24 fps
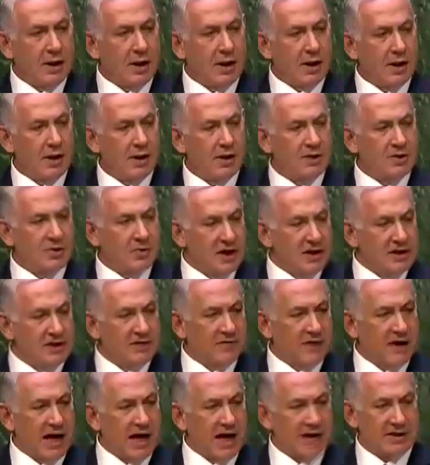in the streets
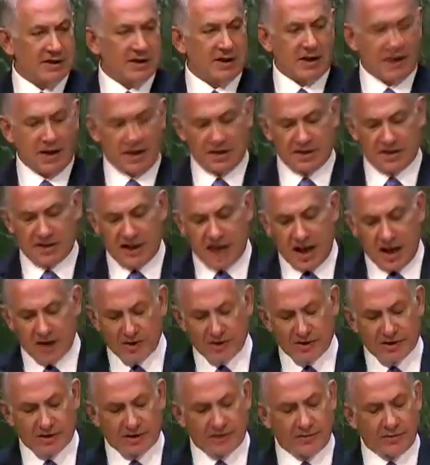of Gaza as
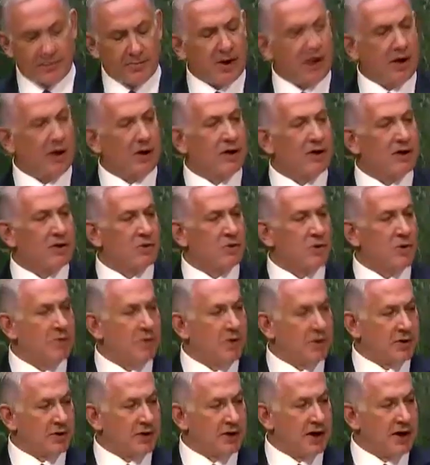thousands of Americans were
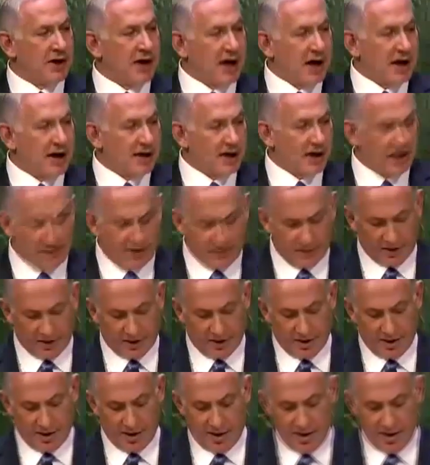murdered in 9/11.